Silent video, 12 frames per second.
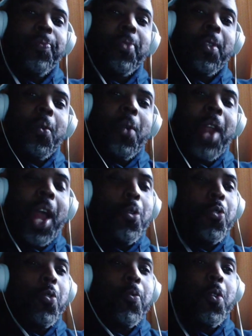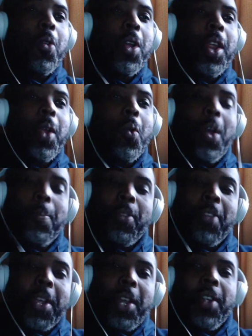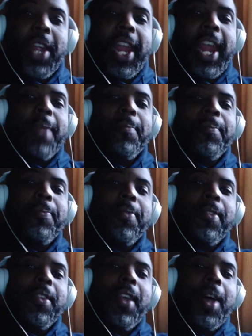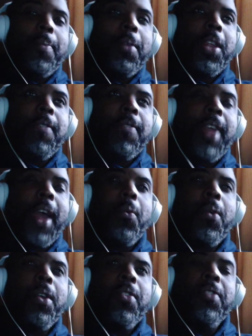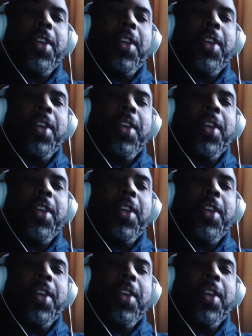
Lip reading: when I was reviewing one particular game. I believe that was